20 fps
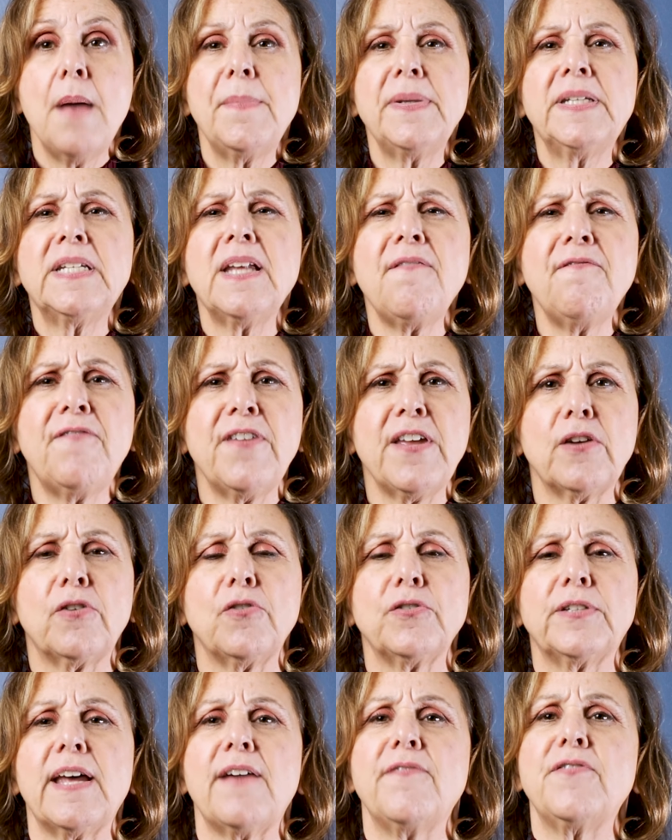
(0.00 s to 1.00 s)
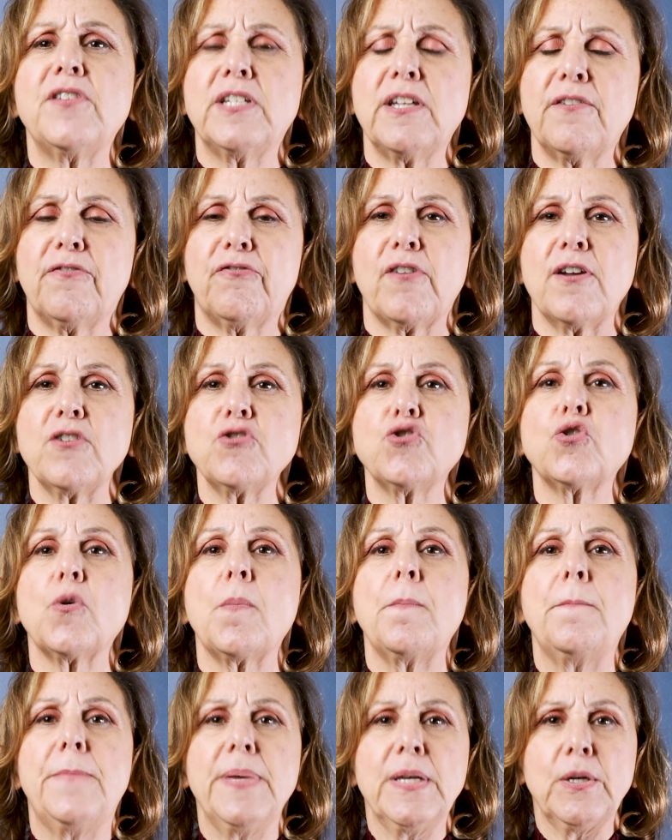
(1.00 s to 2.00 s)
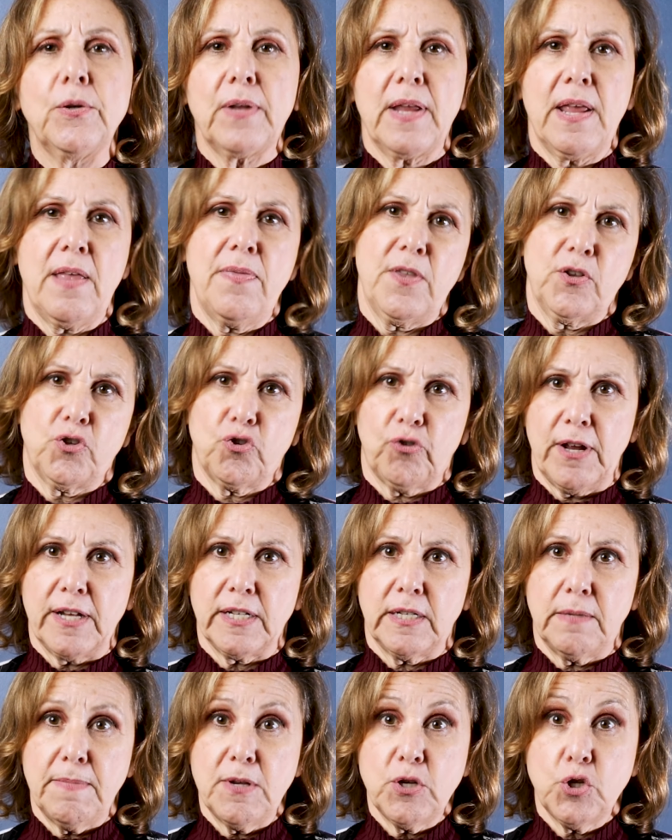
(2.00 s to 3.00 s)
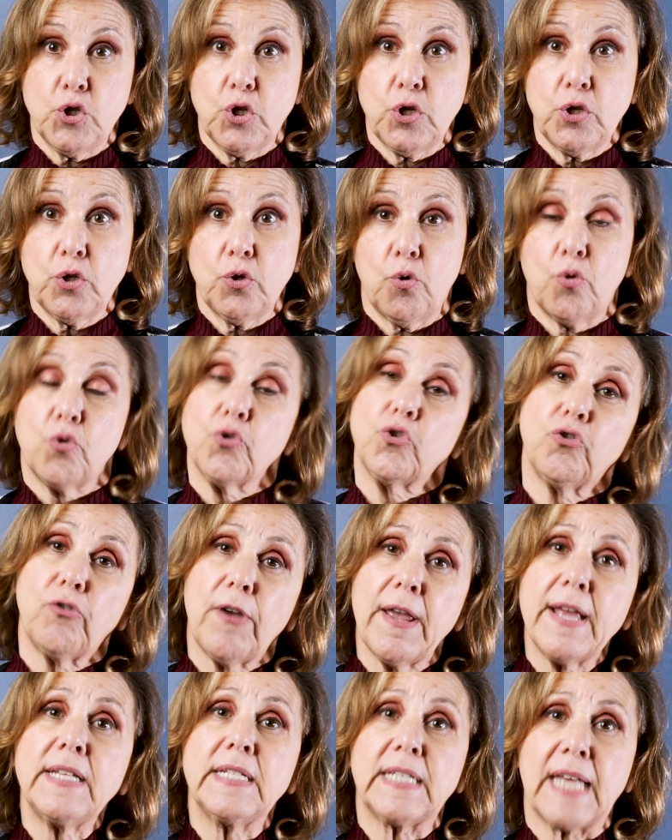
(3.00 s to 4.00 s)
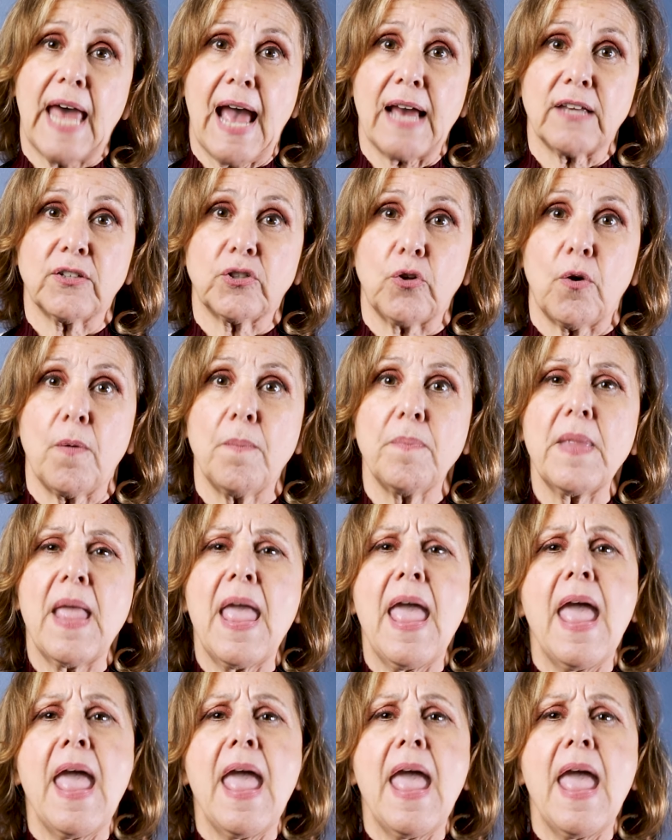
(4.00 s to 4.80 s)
But some vehicles have the differential built in the transmission or transaxle,